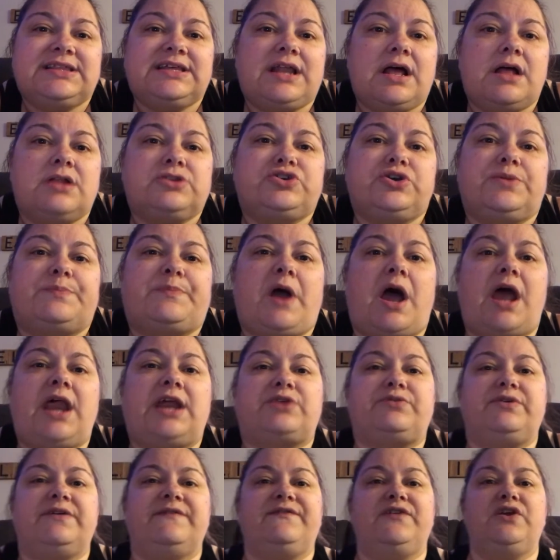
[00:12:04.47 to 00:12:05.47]
that I'll do a
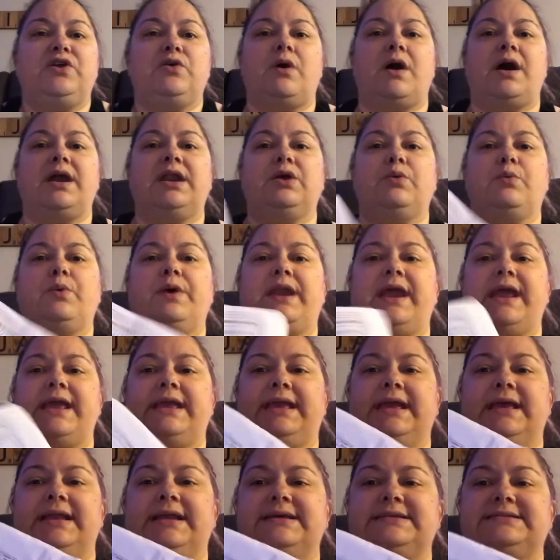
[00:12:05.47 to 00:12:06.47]
product review on it when I
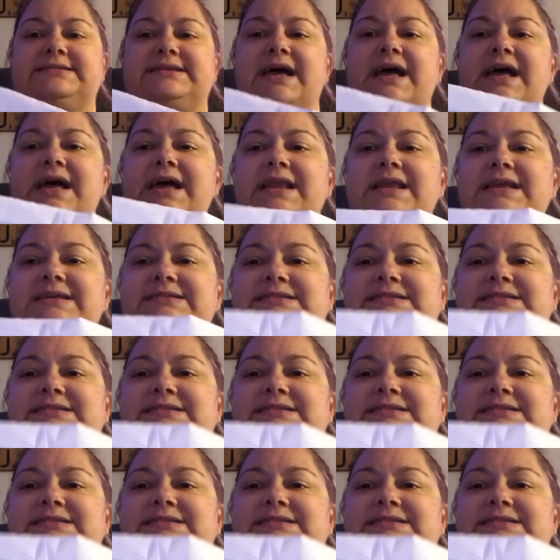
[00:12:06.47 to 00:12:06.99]
get it done.